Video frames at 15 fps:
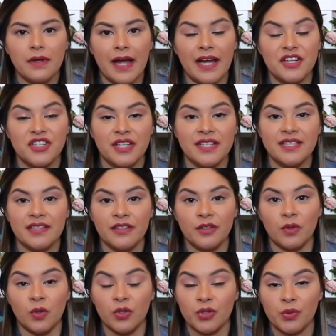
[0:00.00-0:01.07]
As she gets a
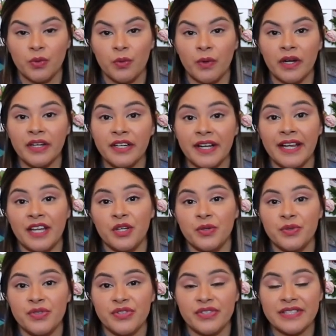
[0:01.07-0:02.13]
little older, we want her to get
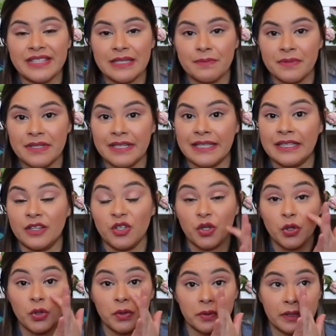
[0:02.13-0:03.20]
used to sleeping in the
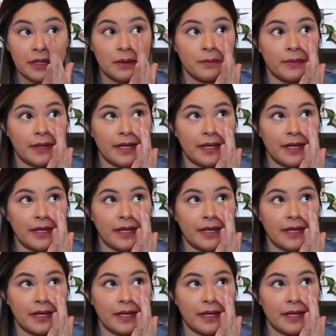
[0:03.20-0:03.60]
crib,